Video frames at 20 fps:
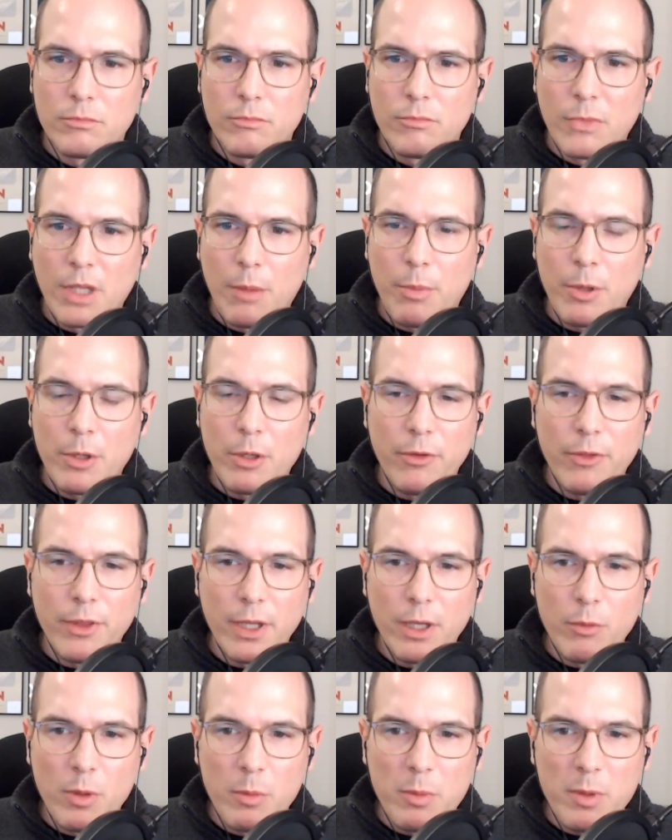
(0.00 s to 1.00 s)
But you think
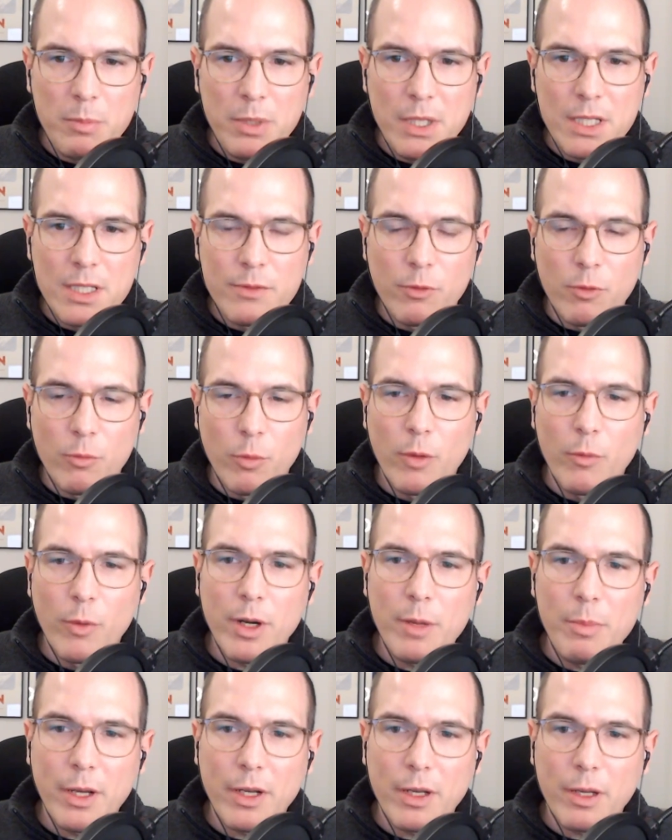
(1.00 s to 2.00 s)
it will be peaceful? What
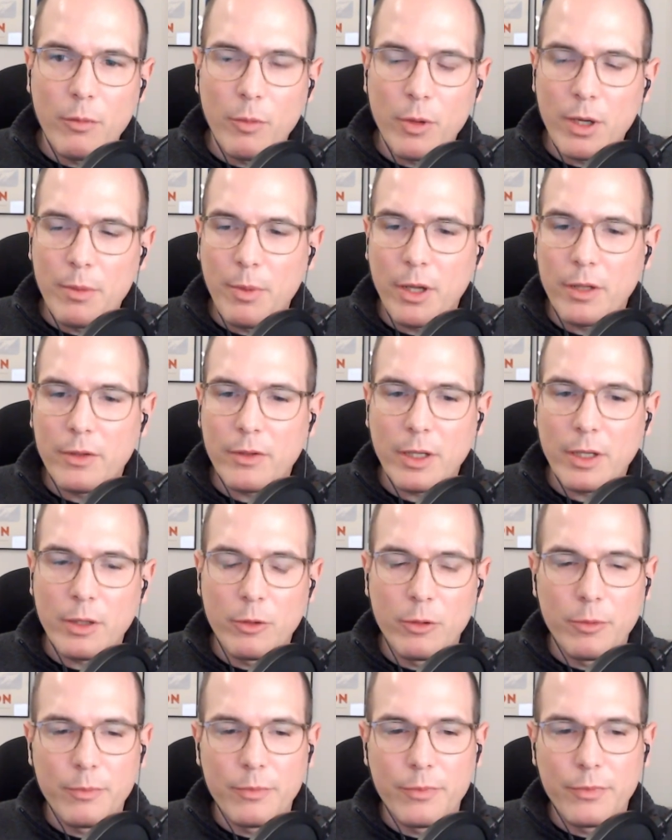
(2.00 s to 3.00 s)
about the
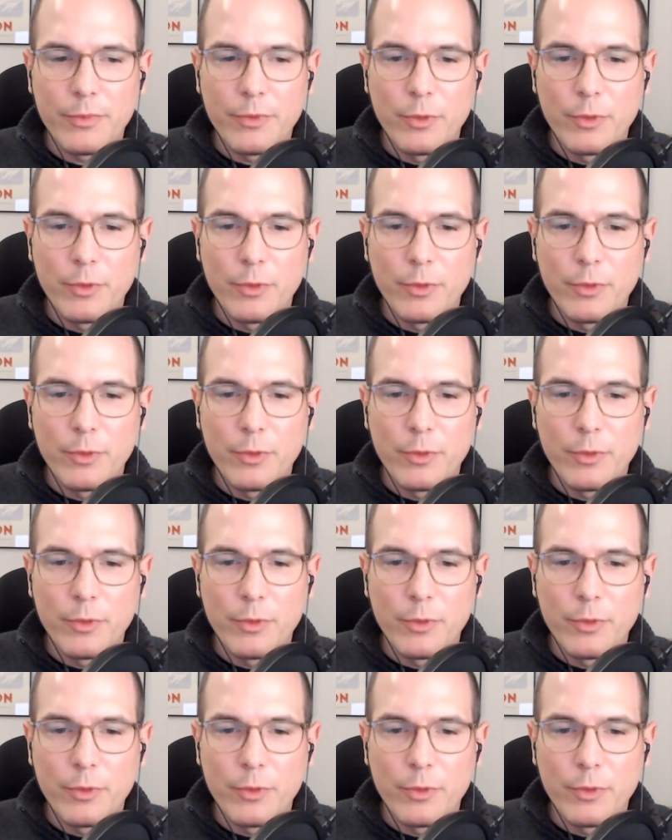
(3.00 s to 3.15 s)
whales?